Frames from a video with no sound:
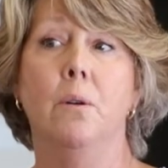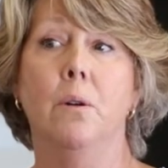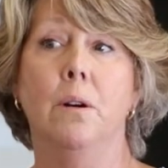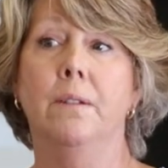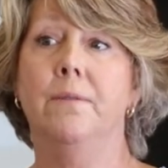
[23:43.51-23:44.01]

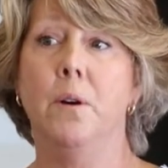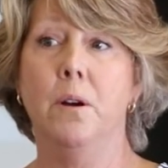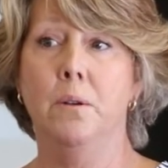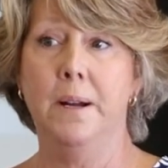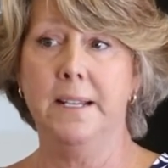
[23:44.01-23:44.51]
or a
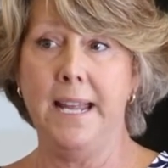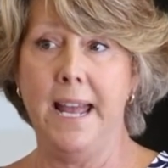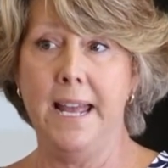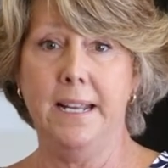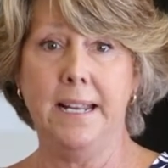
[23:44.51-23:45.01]

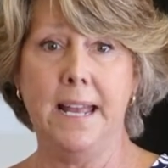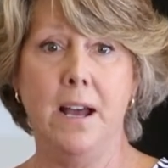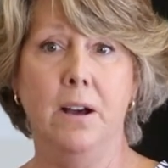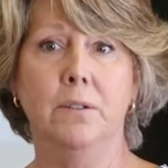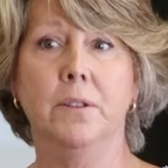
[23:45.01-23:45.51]
401k
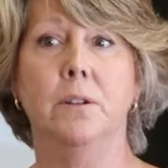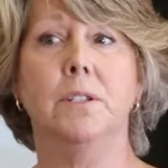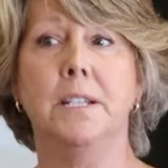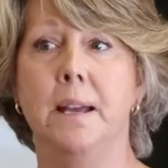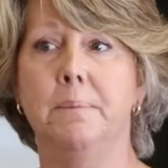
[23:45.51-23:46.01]
account,
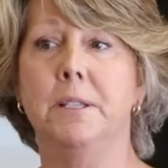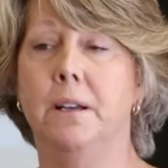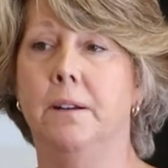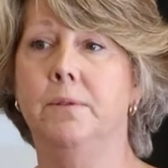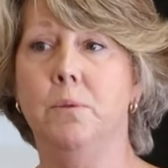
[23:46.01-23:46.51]
those types
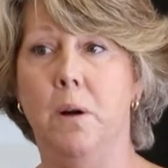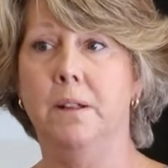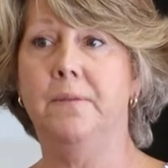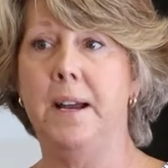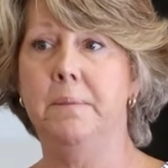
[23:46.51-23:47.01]
of
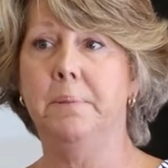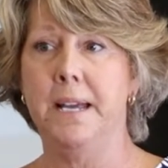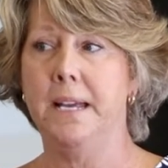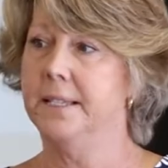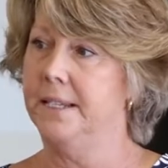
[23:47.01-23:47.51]
qualified
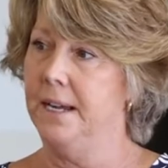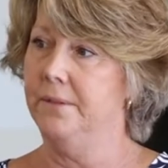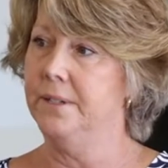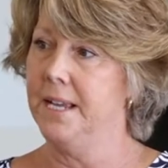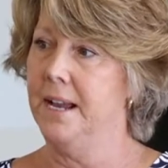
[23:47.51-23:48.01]
plans, and
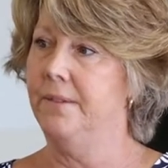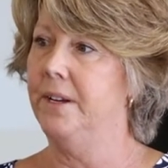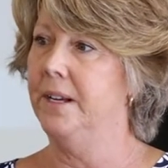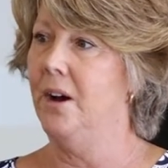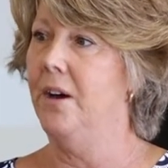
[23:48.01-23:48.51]
IRA is kind
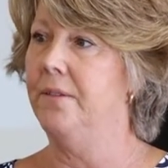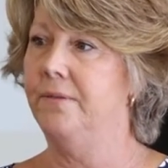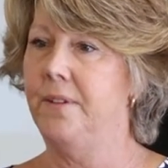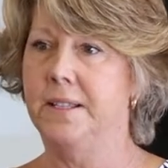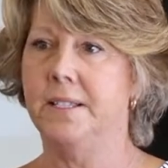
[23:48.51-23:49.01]
of on the
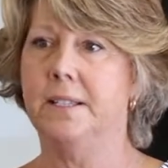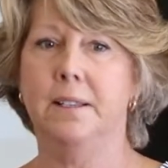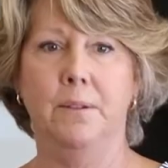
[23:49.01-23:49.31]
fence.